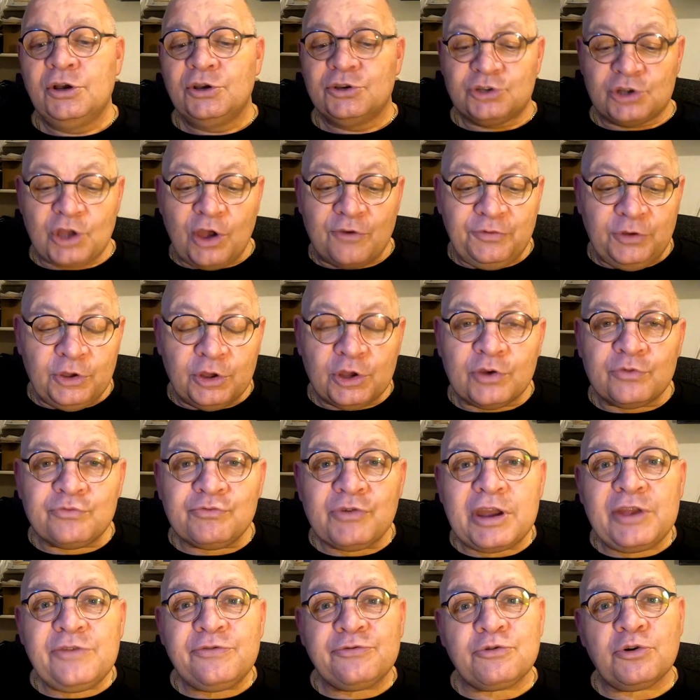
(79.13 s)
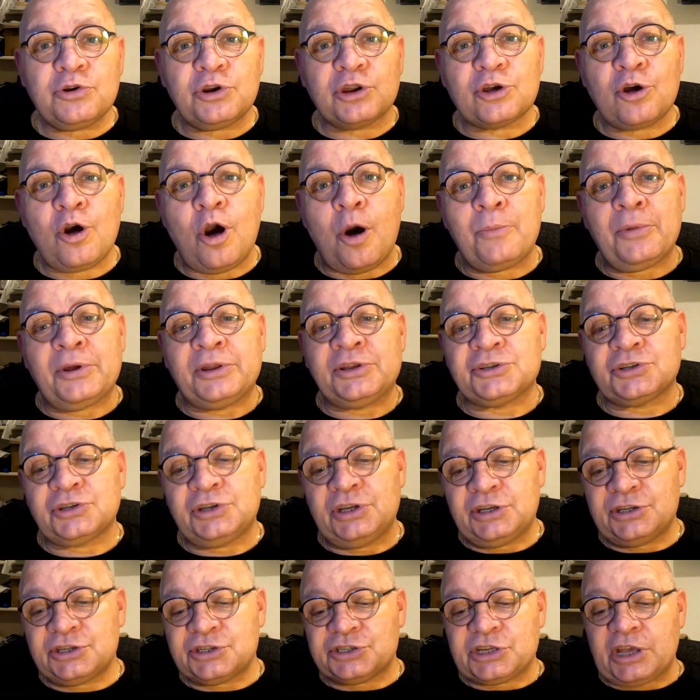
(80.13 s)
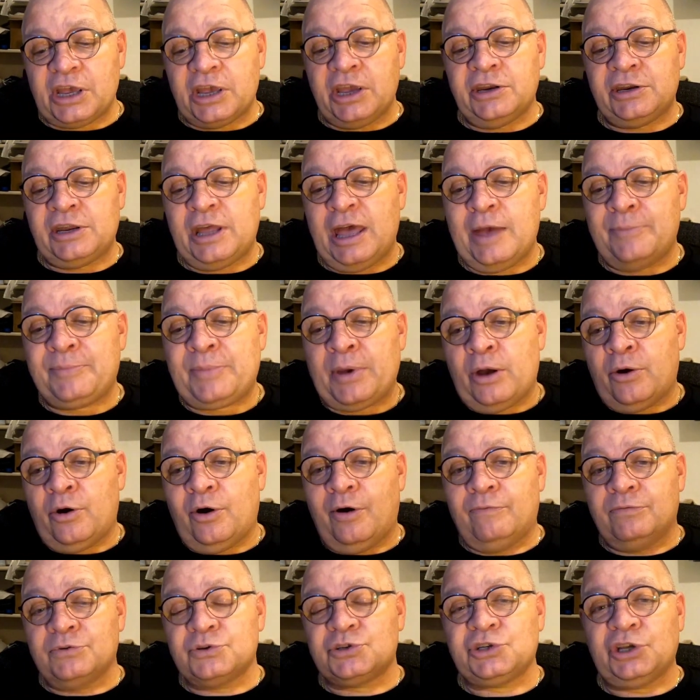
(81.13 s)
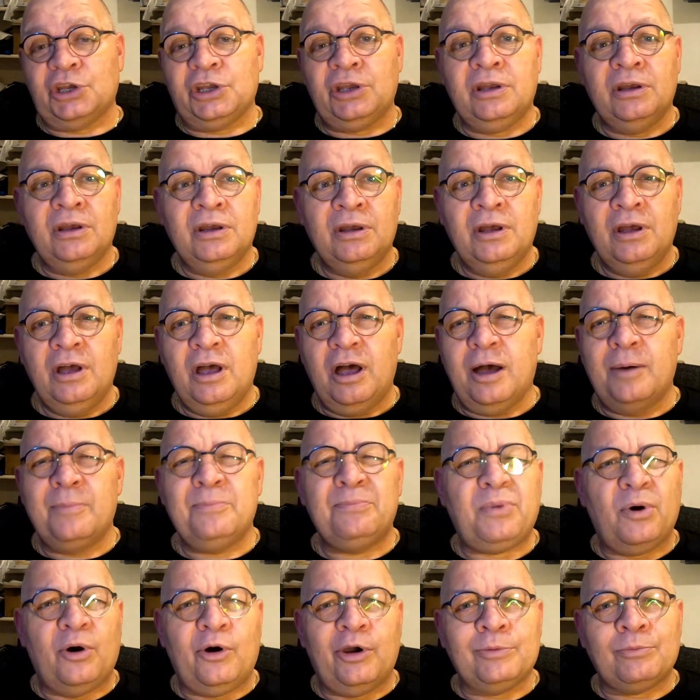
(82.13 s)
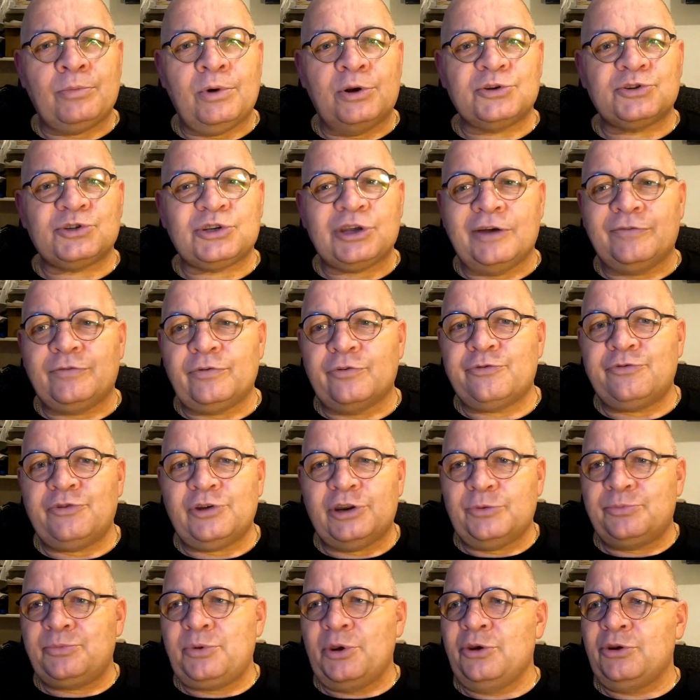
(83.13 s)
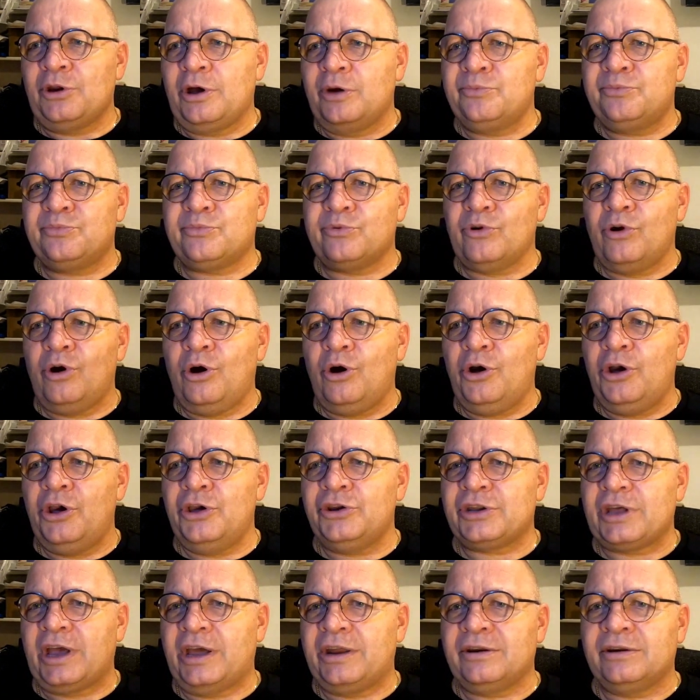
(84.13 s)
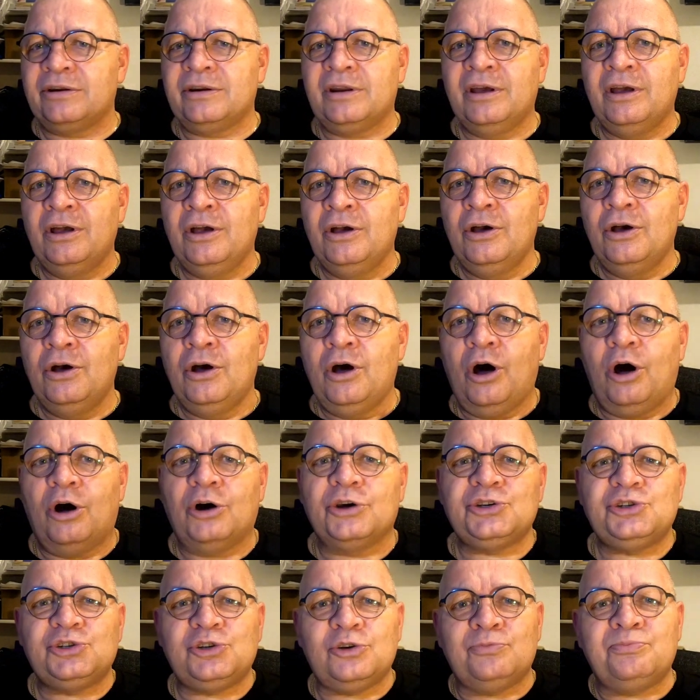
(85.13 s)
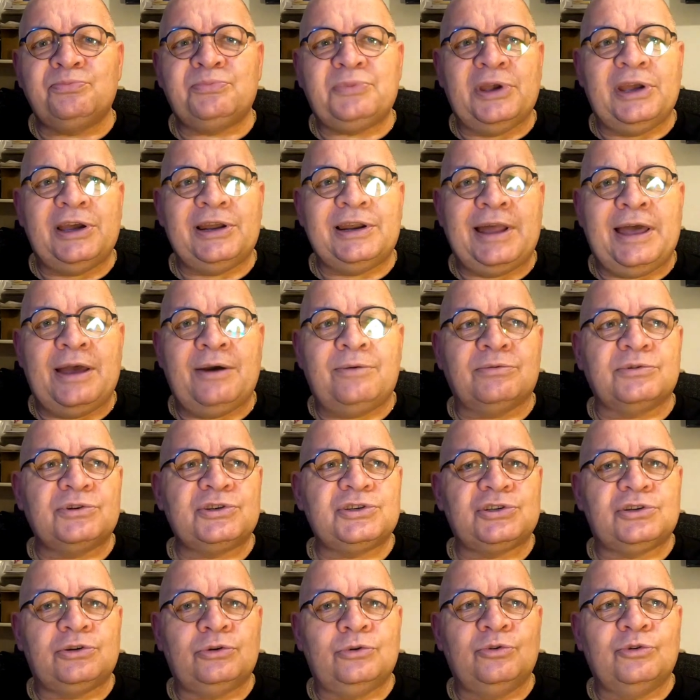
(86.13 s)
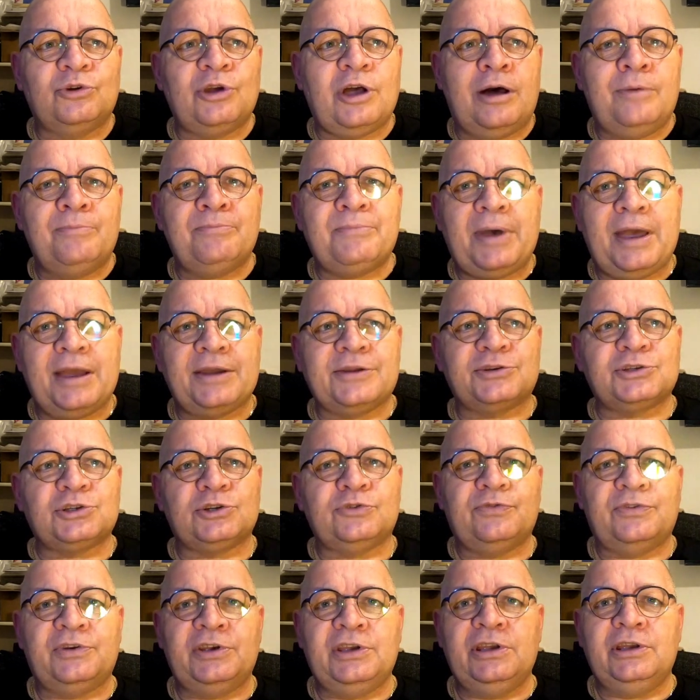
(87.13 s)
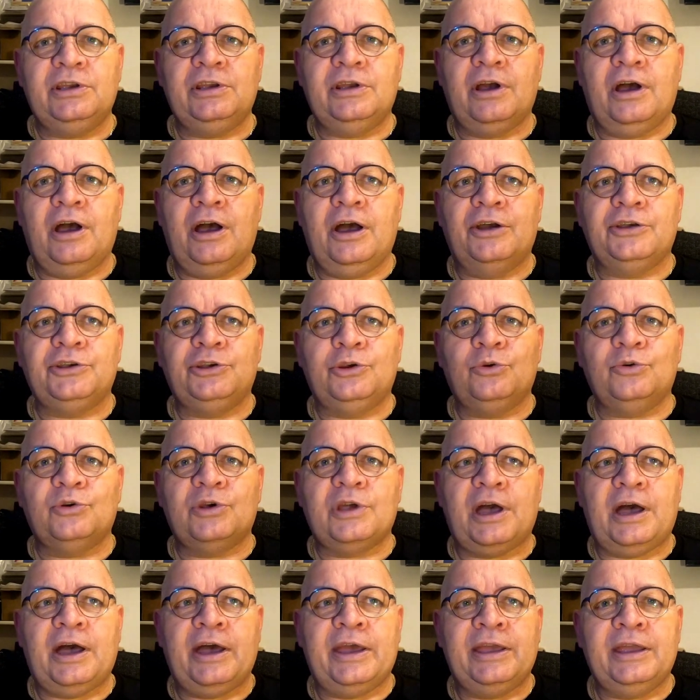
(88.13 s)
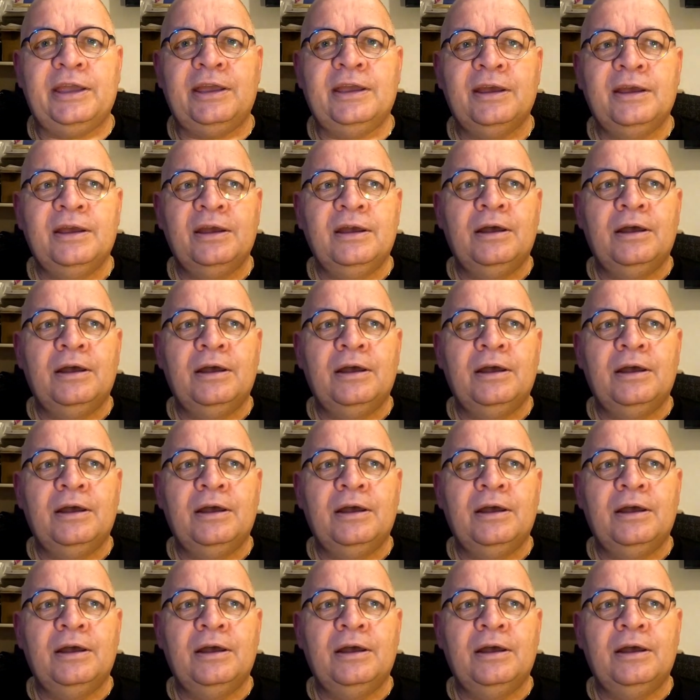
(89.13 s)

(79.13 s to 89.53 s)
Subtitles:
So if you can read through the comments, and he's saying there about obviously buying myself a Filipino bride, and I shouldn't be allowed to come back to the UK